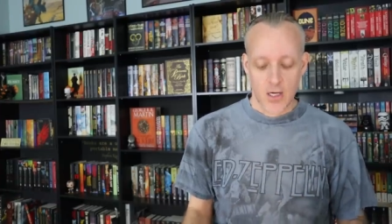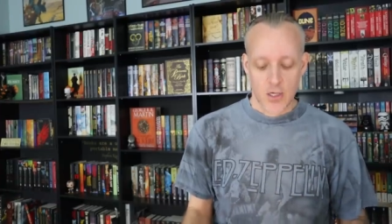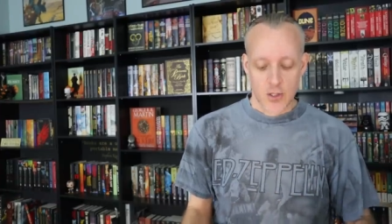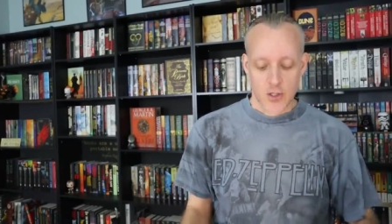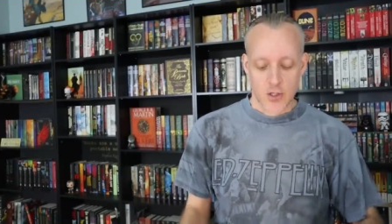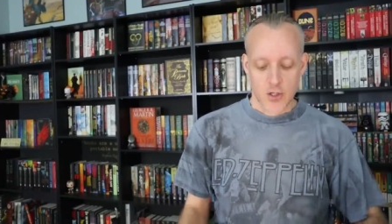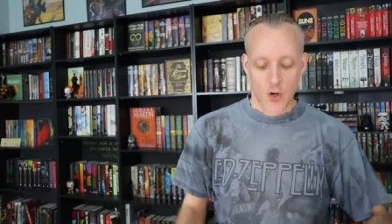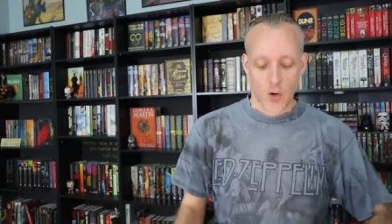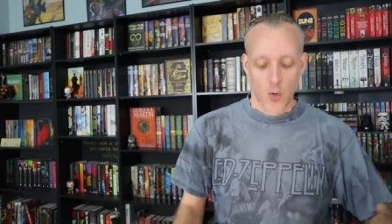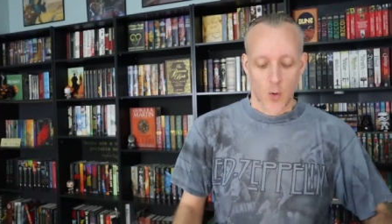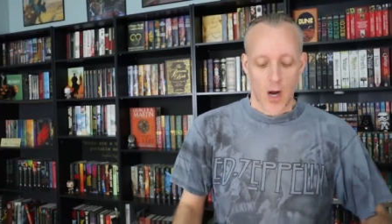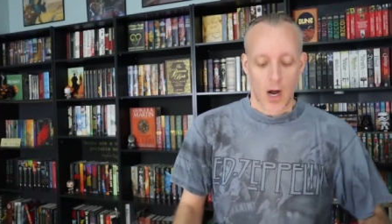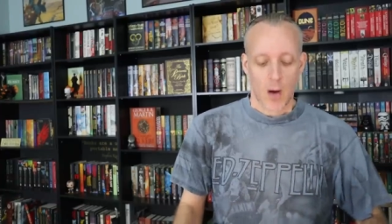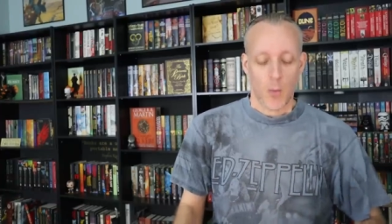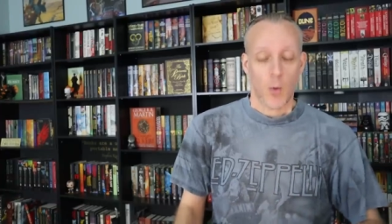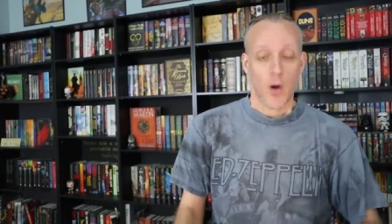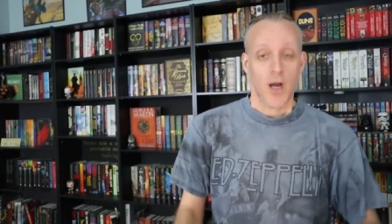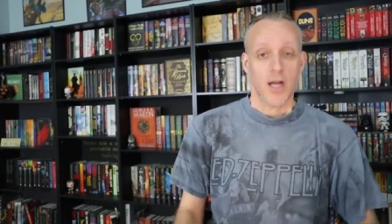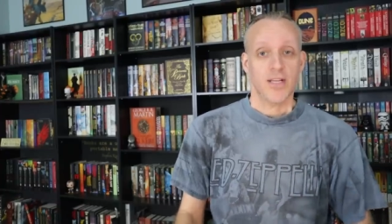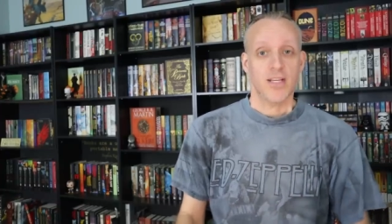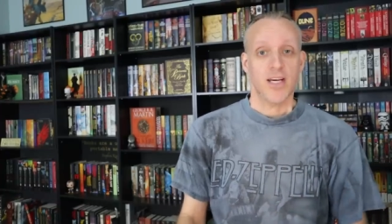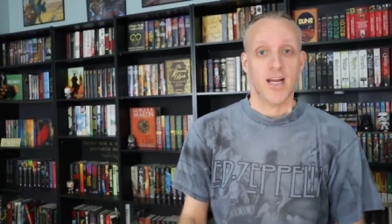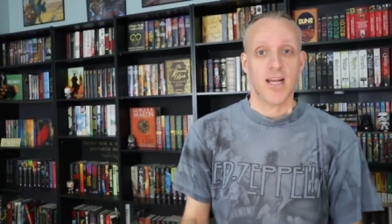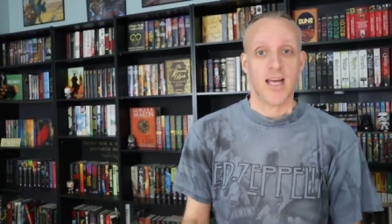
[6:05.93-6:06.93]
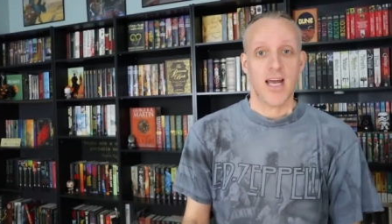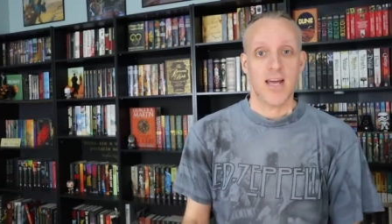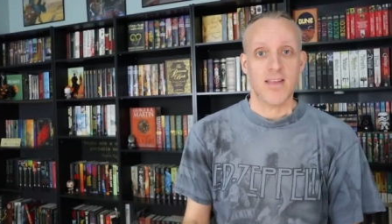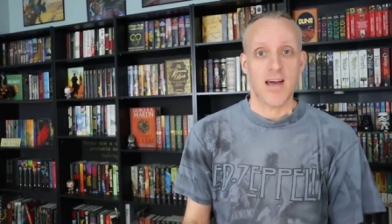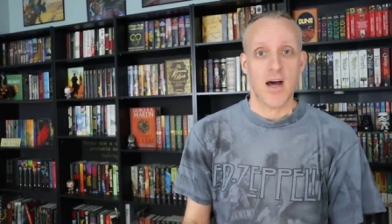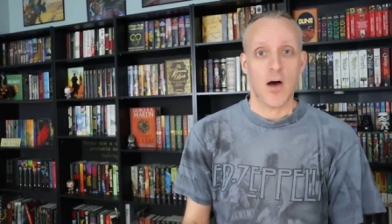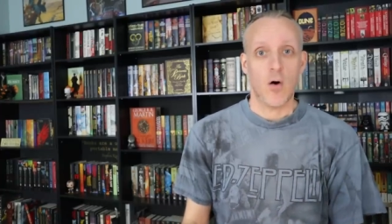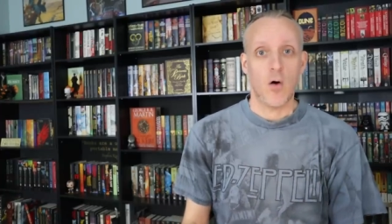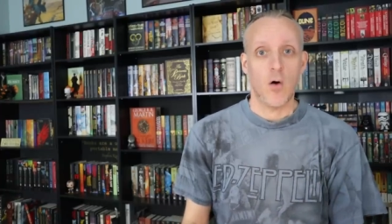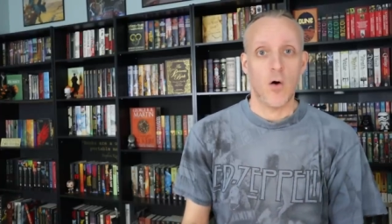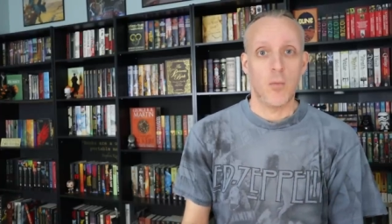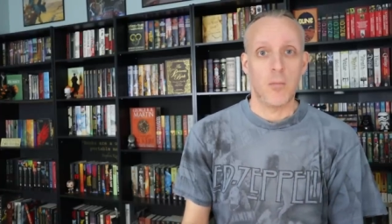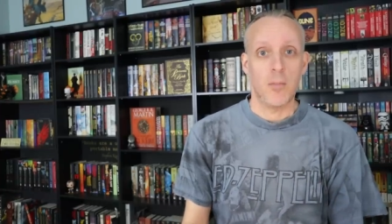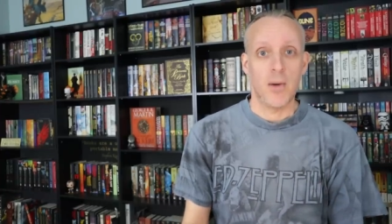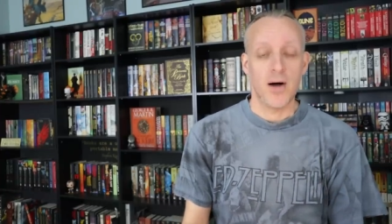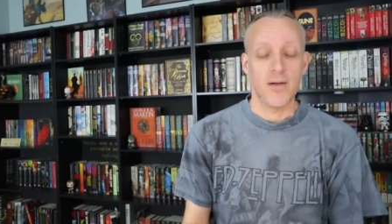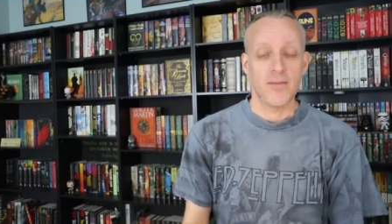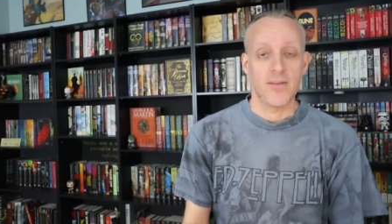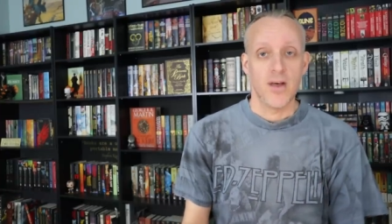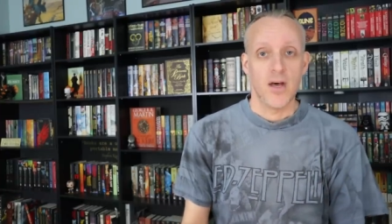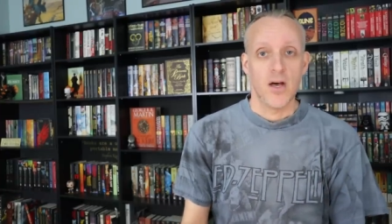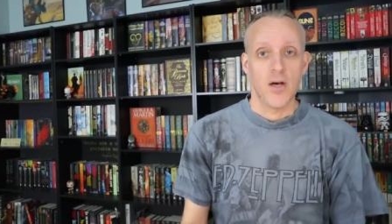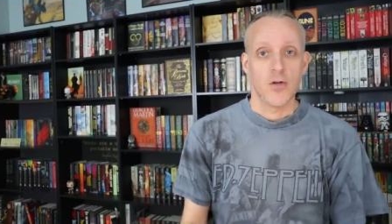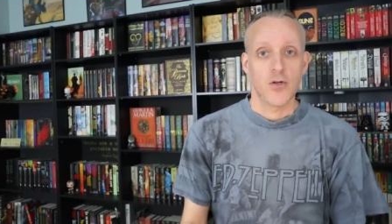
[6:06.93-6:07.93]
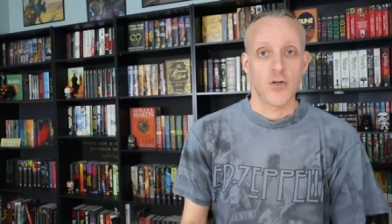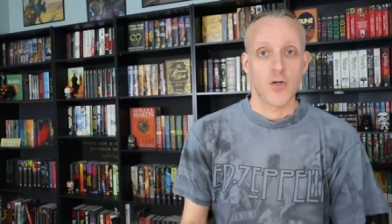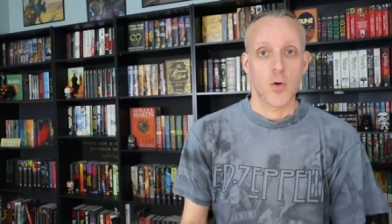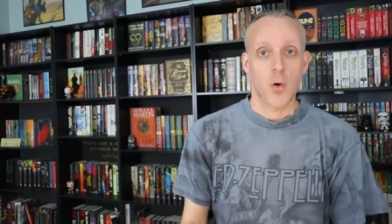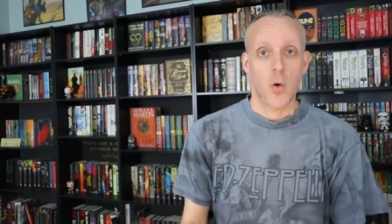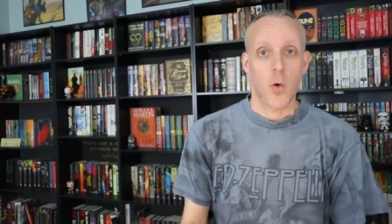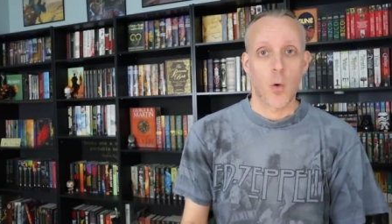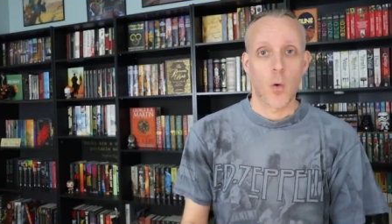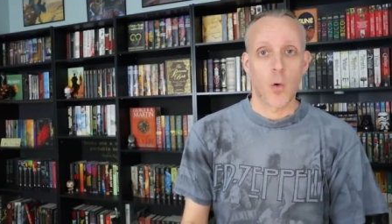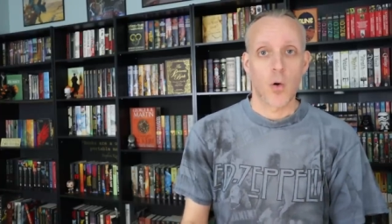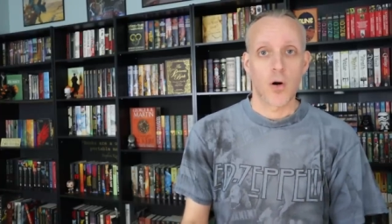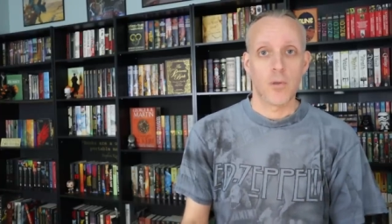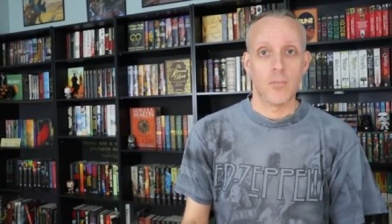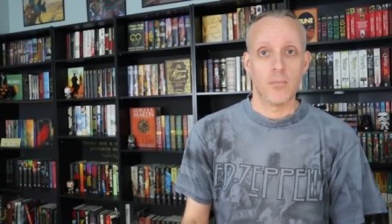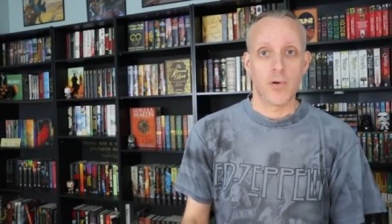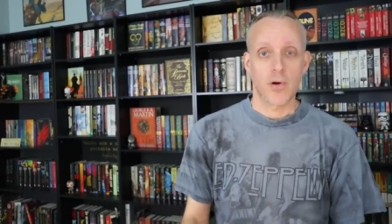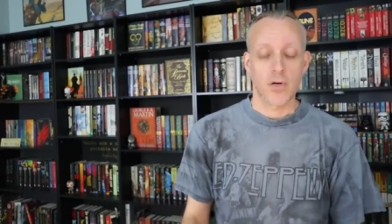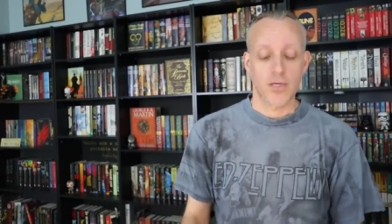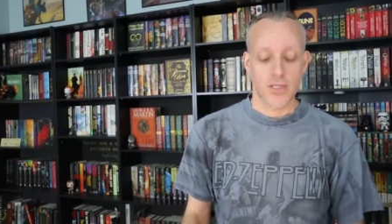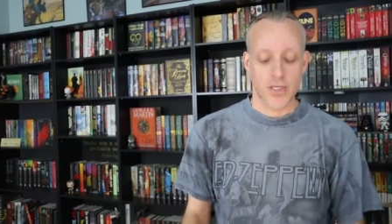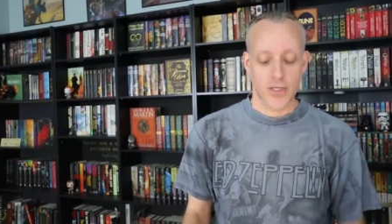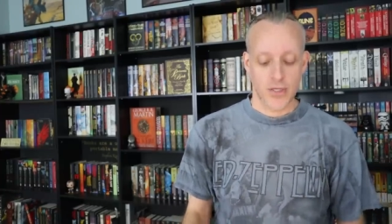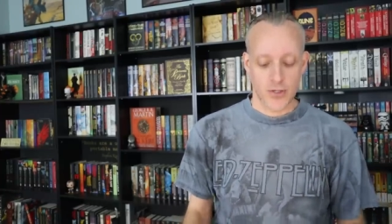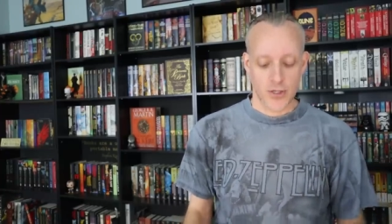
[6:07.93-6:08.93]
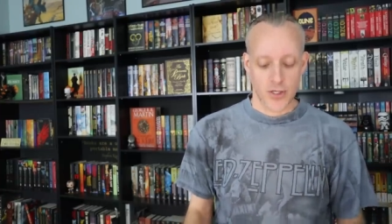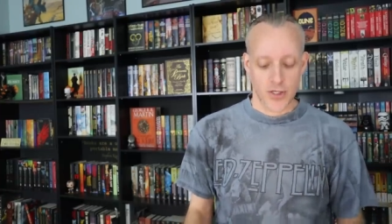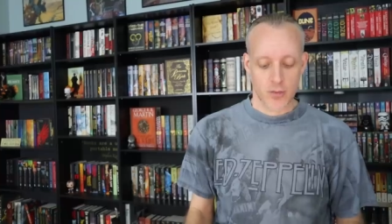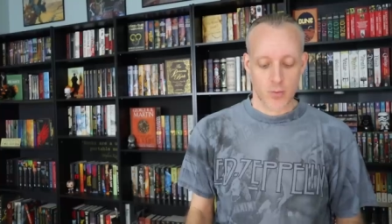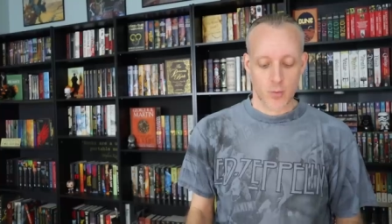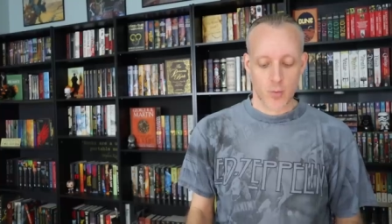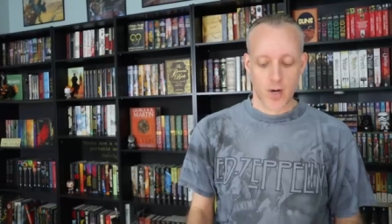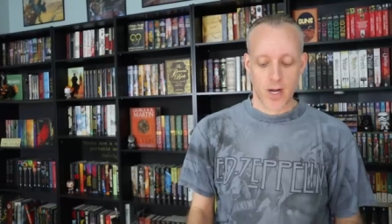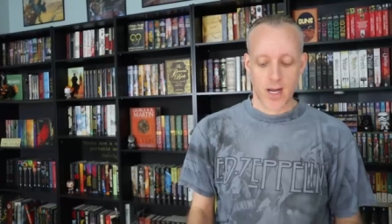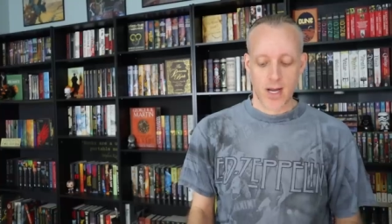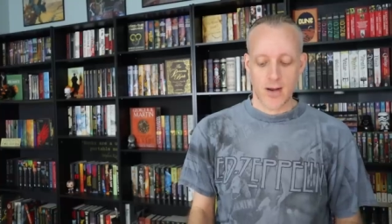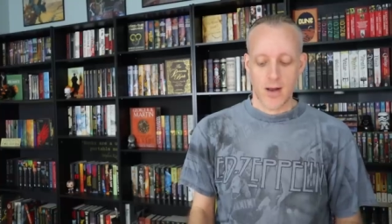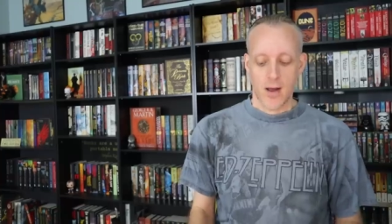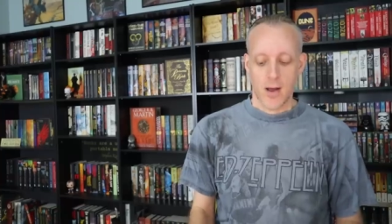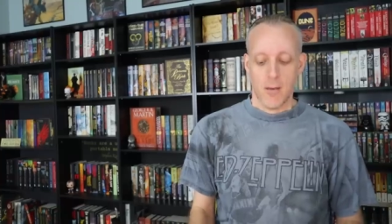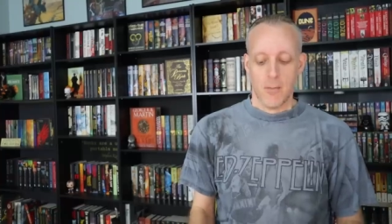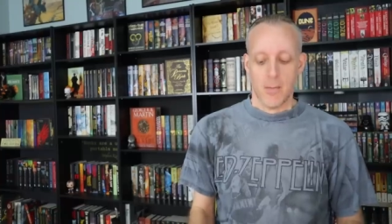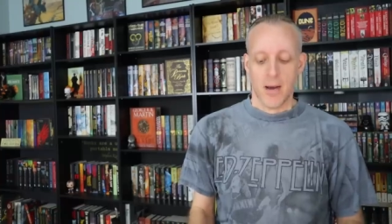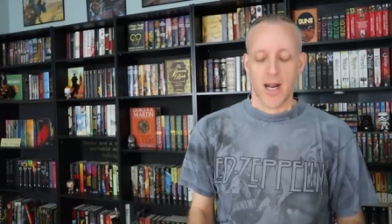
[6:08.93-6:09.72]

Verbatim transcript: So I want to dedicate that whole month to horror books that you should read,